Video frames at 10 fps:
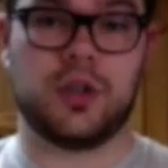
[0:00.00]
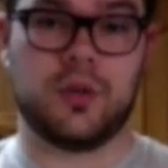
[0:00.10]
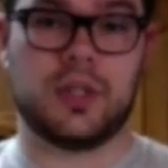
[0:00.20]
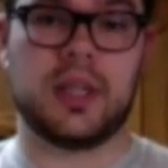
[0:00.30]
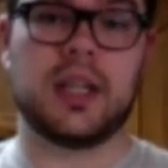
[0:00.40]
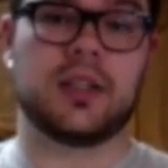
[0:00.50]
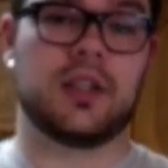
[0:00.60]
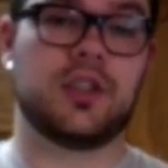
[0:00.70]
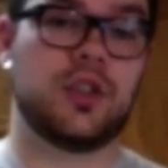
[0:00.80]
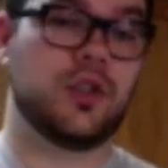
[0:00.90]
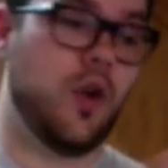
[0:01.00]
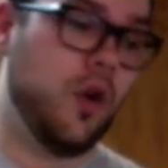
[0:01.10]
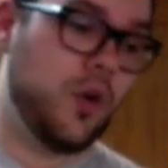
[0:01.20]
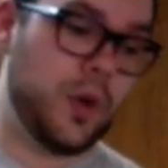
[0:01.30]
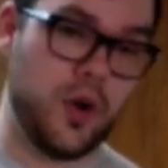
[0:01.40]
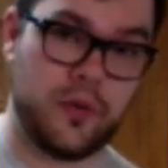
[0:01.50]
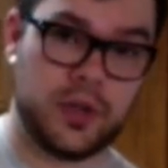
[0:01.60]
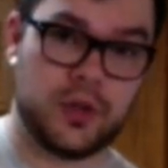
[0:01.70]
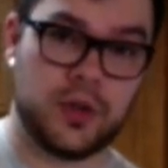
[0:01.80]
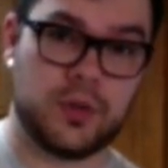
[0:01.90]
goes in there, it's going to turn all the way over
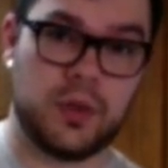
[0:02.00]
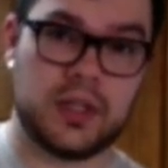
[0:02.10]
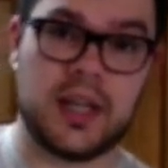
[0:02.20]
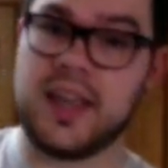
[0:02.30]
into the sweet side,